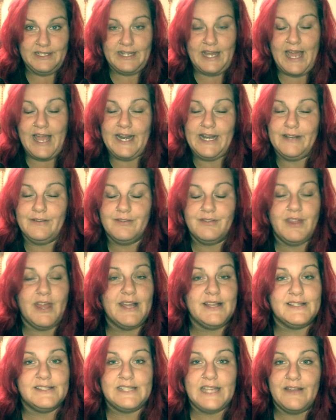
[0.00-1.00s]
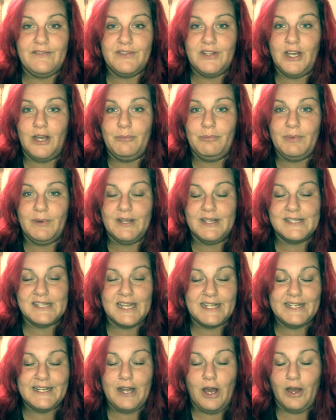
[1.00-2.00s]
I had everything saved up because I
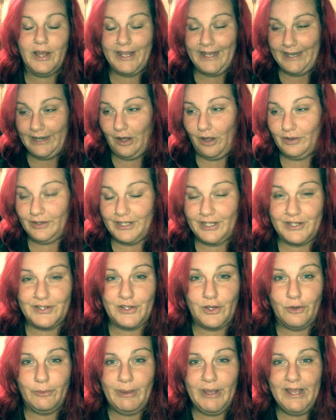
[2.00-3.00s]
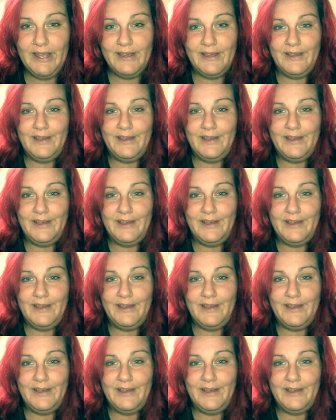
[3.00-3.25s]
did it all in Adobe.